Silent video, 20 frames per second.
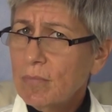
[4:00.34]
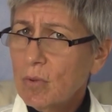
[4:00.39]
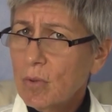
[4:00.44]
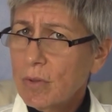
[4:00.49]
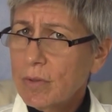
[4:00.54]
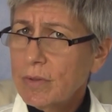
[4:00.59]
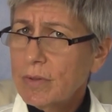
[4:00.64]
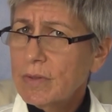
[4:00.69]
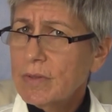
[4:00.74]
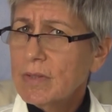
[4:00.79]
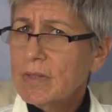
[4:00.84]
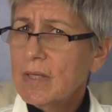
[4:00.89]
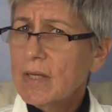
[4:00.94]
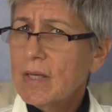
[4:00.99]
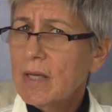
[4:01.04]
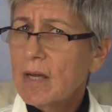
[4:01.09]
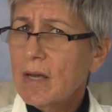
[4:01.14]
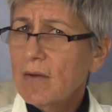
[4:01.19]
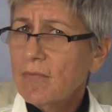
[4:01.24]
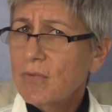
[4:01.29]
important to
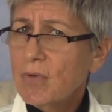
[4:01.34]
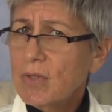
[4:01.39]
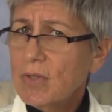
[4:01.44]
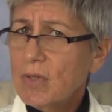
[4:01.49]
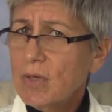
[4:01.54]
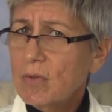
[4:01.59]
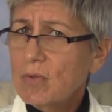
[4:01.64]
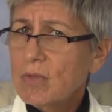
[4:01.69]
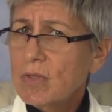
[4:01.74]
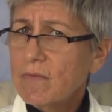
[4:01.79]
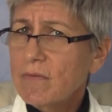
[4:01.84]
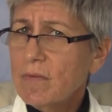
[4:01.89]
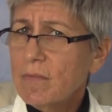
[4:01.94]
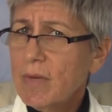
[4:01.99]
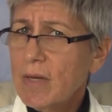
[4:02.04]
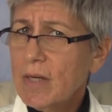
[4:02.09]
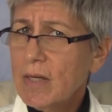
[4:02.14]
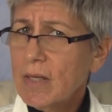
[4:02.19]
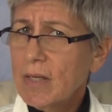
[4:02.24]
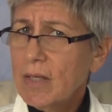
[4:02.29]
take every dose of the
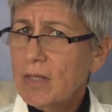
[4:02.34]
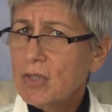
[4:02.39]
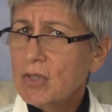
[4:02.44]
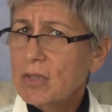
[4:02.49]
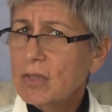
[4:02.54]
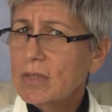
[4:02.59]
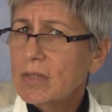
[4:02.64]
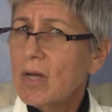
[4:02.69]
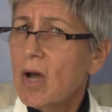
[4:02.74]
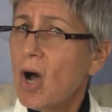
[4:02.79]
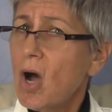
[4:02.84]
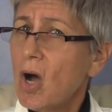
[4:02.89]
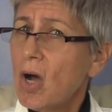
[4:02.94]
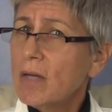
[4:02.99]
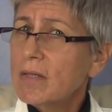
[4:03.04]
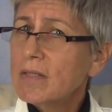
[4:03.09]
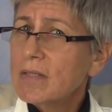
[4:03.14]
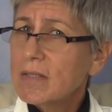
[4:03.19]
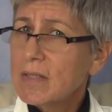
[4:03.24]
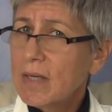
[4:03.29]
medications
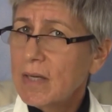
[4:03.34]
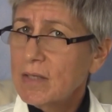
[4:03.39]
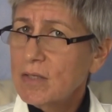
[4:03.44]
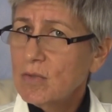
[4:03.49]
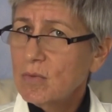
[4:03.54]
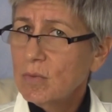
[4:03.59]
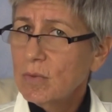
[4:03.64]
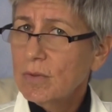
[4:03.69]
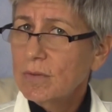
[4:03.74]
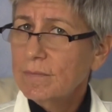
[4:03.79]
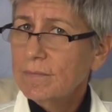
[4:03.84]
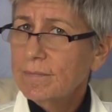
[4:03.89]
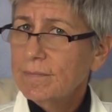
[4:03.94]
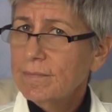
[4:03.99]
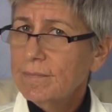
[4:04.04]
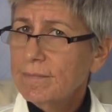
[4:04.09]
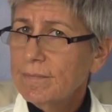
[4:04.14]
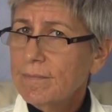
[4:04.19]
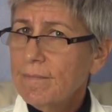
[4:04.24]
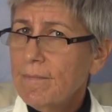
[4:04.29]
on schedule.
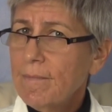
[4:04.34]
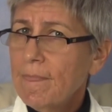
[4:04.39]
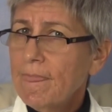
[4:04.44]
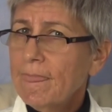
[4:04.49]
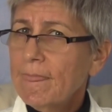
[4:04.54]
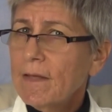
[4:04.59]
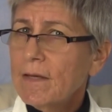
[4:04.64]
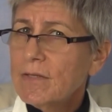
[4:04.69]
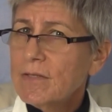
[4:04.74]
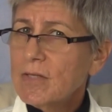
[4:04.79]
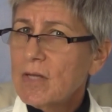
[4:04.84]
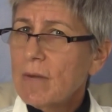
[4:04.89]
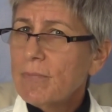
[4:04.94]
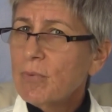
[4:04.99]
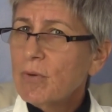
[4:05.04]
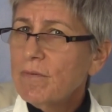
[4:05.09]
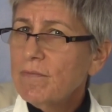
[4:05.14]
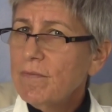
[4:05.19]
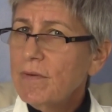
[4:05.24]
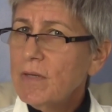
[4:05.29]
A
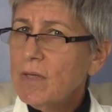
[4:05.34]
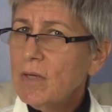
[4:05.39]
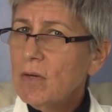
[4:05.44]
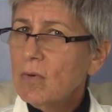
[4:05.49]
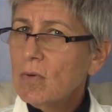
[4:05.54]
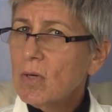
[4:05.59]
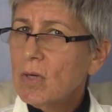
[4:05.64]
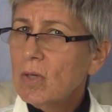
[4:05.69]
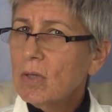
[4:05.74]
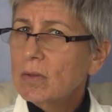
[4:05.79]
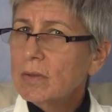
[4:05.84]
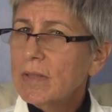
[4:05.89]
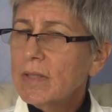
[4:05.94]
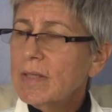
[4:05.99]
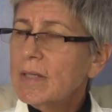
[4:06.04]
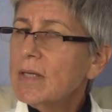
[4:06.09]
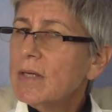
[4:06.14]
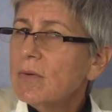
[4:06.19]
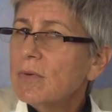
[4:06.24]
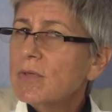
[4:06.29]
separate video called
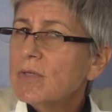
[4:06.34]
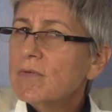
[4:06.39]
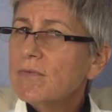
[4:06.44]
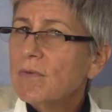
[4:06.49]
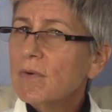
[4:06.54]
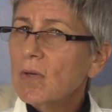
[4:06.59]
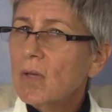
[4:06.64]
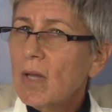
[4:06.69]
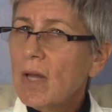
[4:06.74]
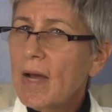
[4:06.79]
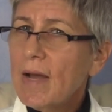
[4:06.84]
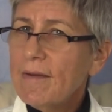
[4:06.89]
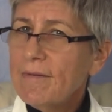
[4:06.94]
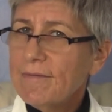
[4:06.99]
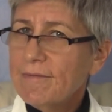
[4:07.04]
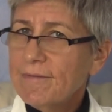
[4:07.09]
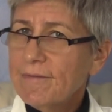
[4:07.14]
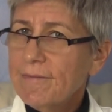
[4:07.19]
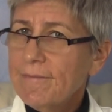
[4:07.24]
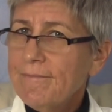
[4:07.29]
Adherence for
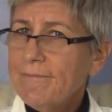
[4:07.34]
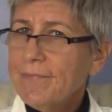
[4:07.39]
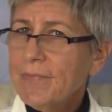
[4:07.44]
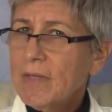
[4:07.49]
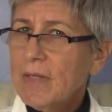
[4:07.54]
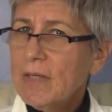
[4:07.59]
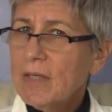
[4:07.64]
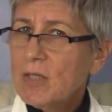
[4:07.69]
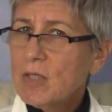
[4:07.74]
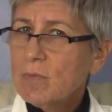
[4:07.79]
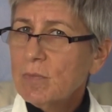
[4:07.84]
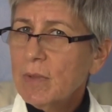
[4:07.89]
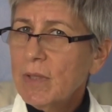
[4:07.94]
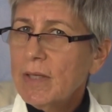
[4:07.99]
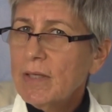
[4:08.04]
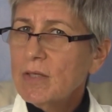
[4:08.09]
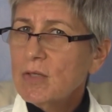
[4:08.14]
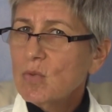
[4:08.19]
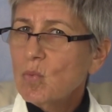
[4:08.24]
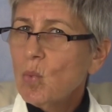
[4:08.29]
Life
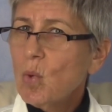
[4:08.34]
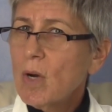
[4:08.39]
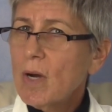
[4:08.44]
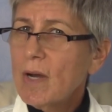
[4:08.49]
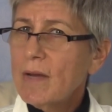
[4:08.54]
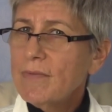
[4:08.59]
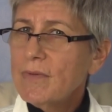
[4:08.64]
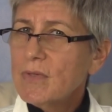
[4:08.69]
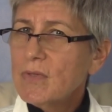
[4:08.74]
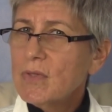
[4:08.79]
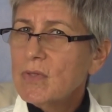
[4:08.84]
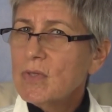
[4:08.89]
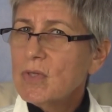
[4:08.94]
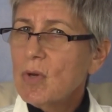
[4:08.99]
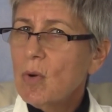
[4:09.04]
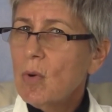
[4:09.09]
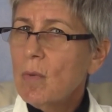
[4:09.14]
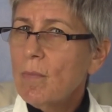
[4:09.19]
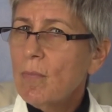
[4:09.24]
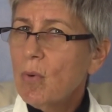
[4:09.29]
explains why this is so